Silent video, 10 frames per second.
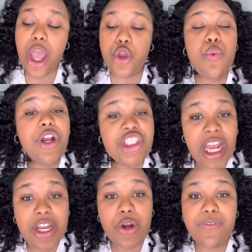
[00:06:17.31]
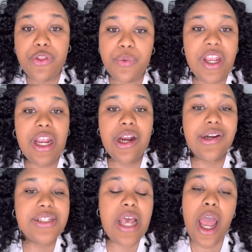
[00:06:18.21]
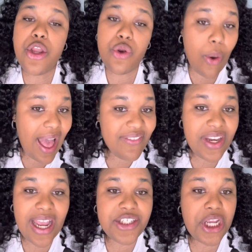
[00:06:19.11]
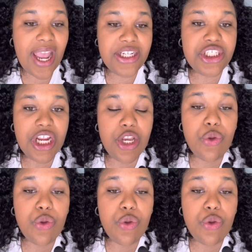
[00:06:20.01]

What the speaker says: You were a janitor for 3 years. You don't have any education.